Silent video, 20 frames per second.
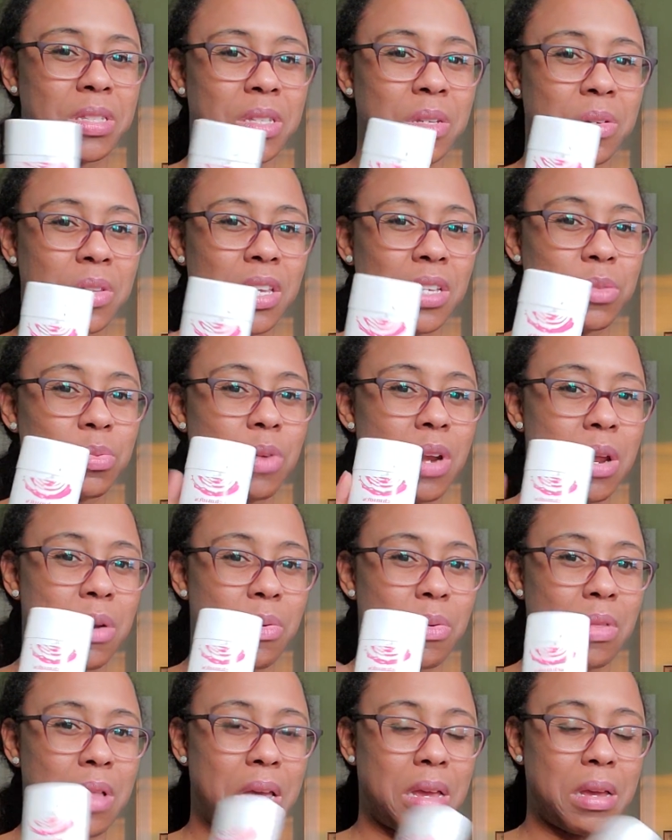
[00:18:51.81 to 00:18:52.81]
so that's what I
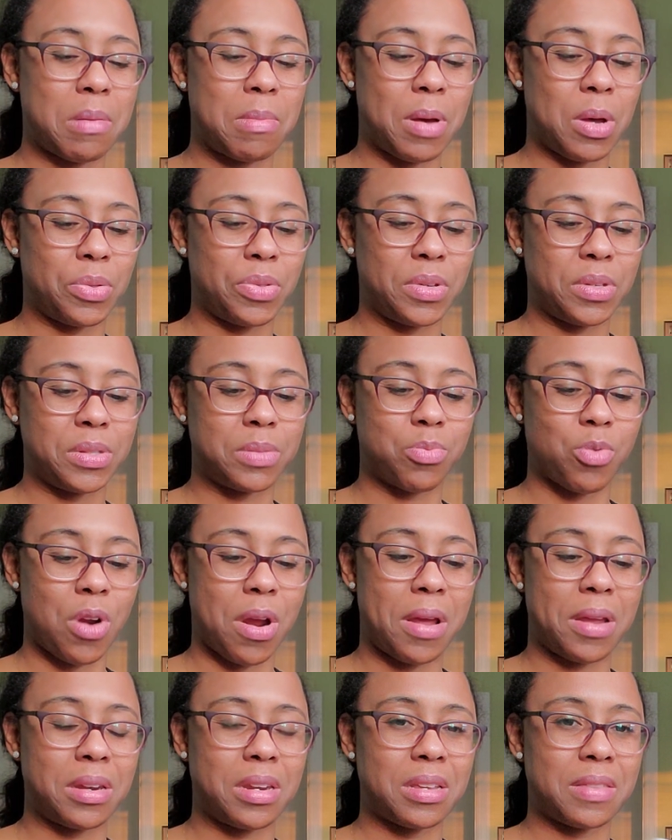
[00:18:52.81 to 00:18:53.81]
don't like about this
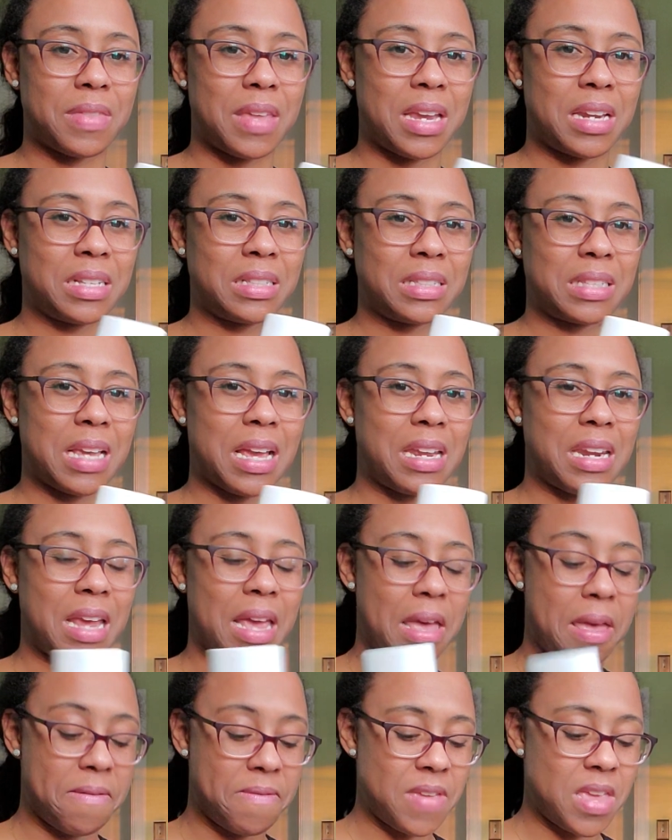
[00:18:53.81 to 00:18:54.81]
brand, that is kind of
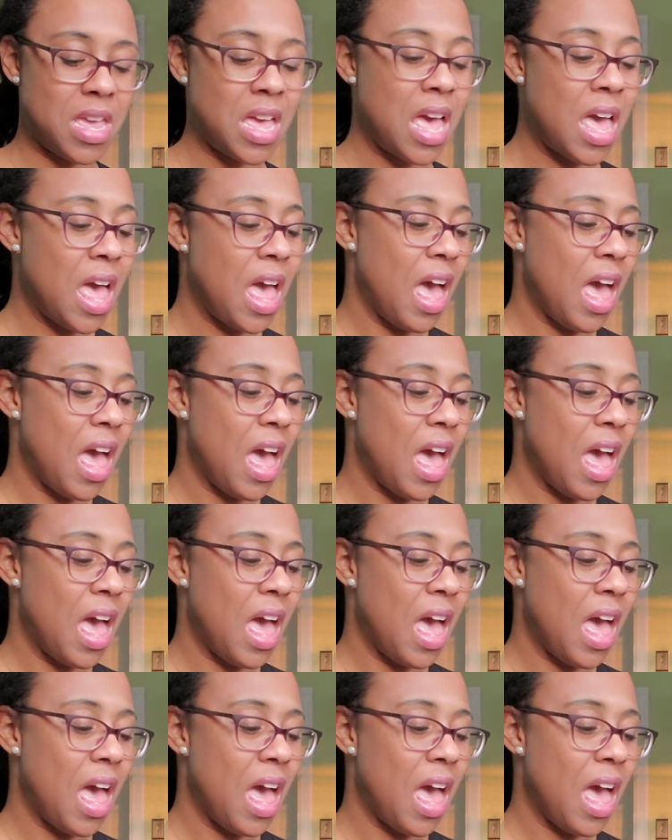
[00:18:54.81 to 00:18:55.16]
heavy.